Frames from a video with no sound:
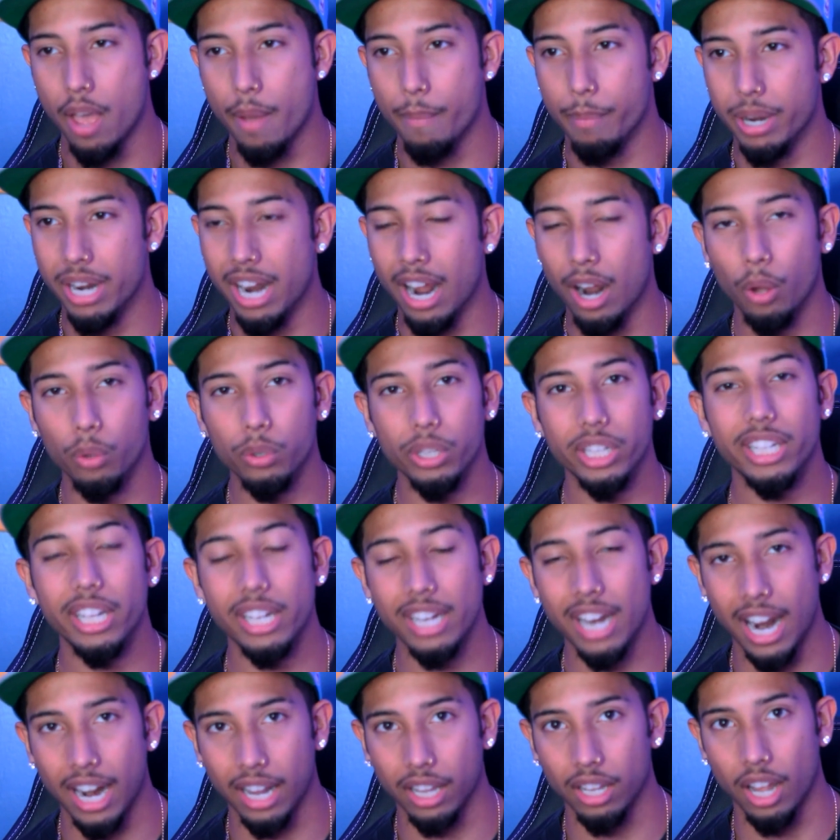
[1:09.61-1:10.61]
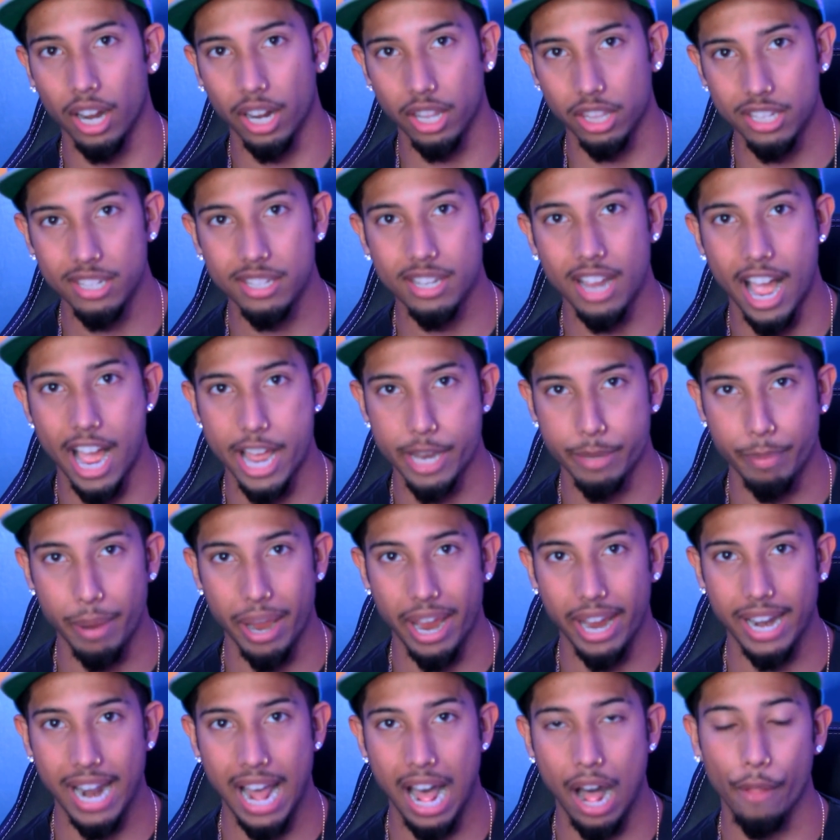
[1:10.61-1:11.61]
But not only did not a lot of these guys
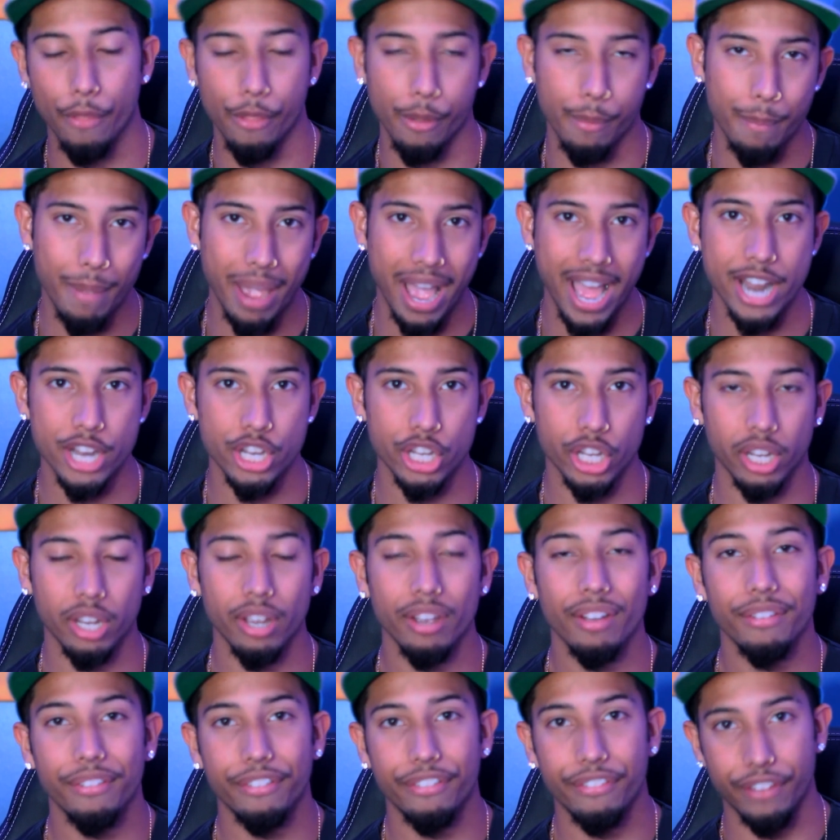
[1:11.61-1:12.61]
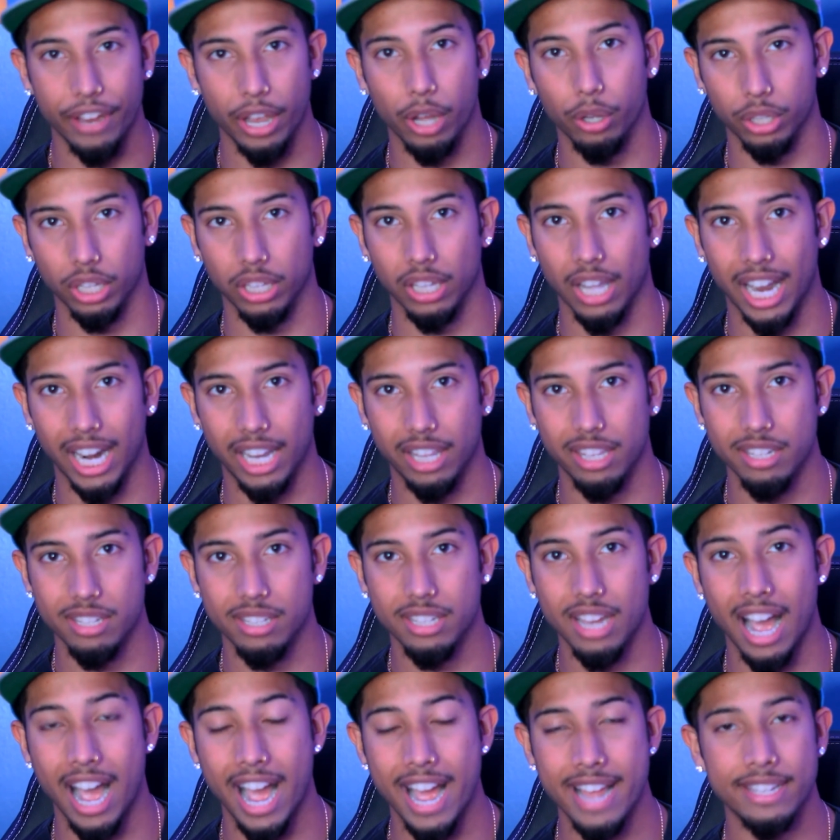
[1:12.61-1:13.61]
pan out, the Magic failed a lot of these
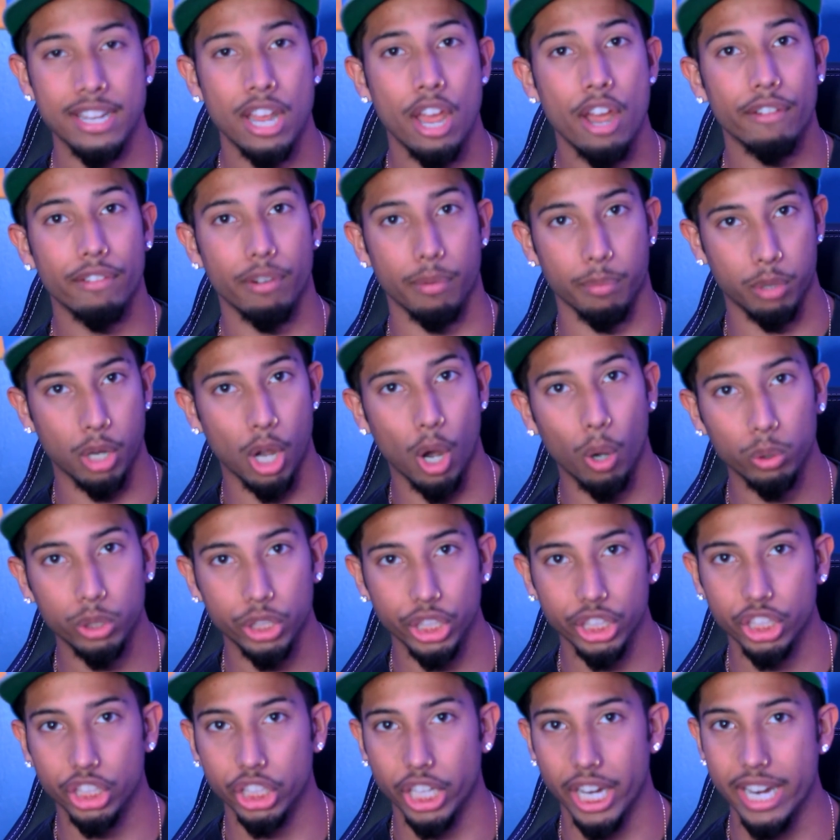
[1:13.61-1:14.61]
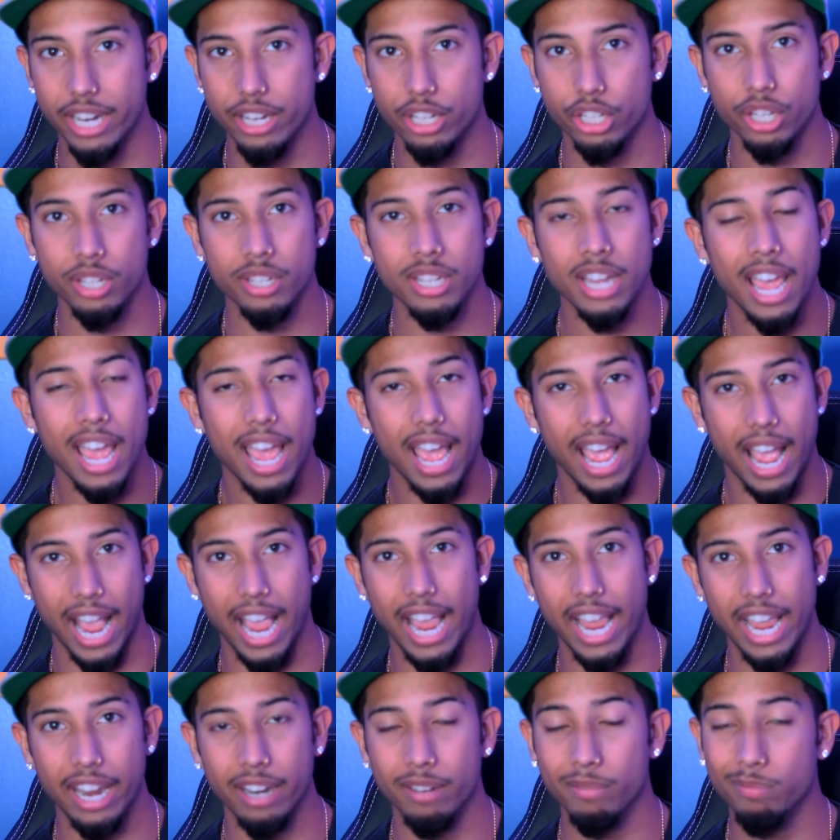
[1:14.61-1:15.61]
guys from coaching changes
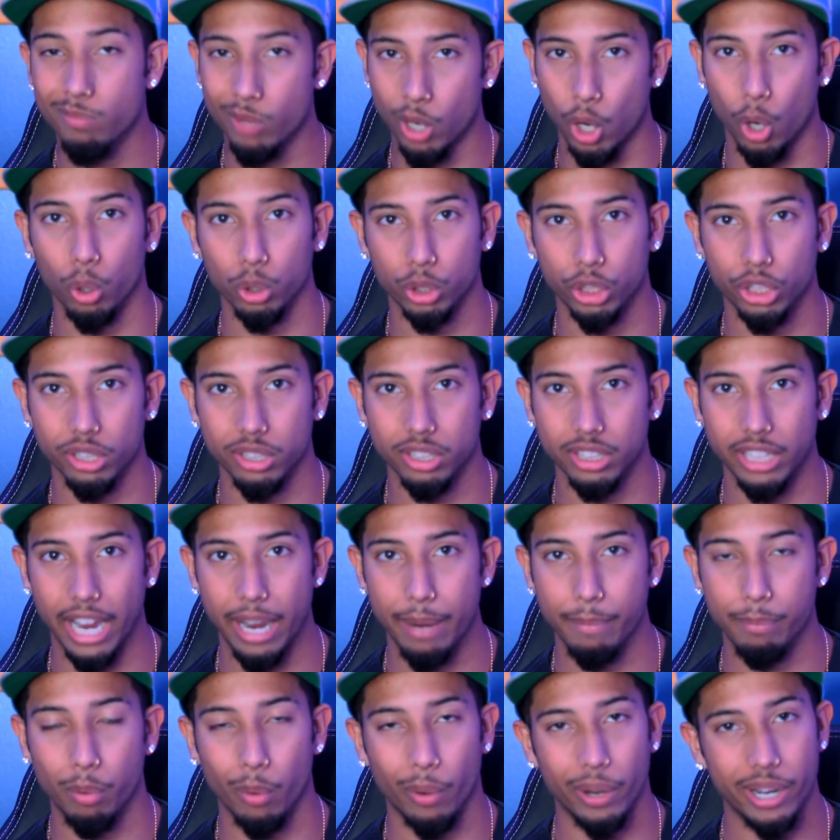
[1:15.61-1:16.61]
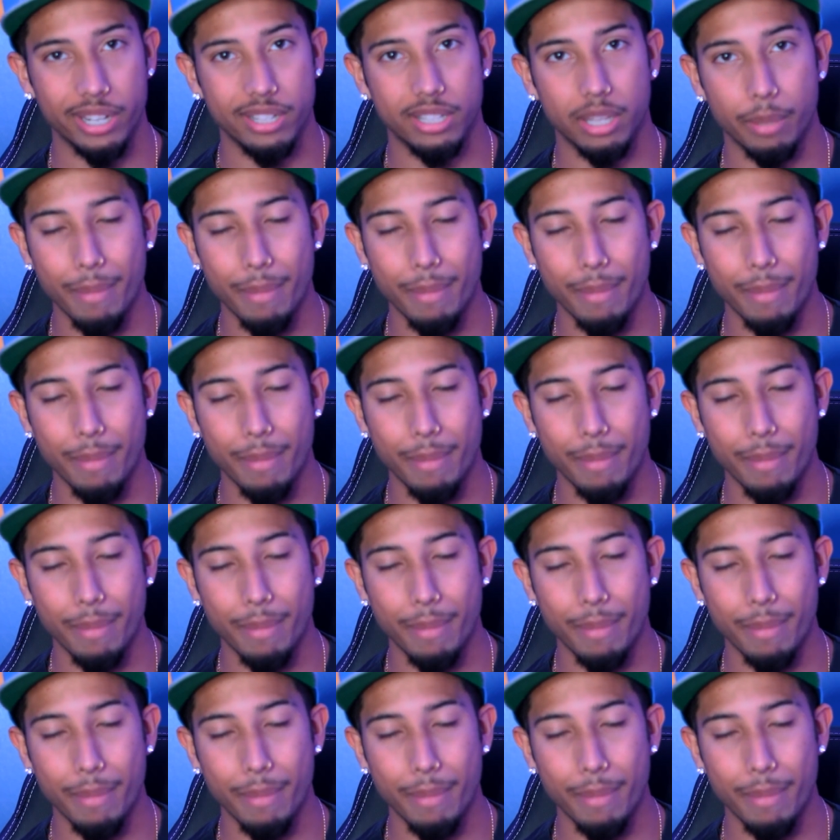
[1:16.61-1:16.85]
and culture standpoints.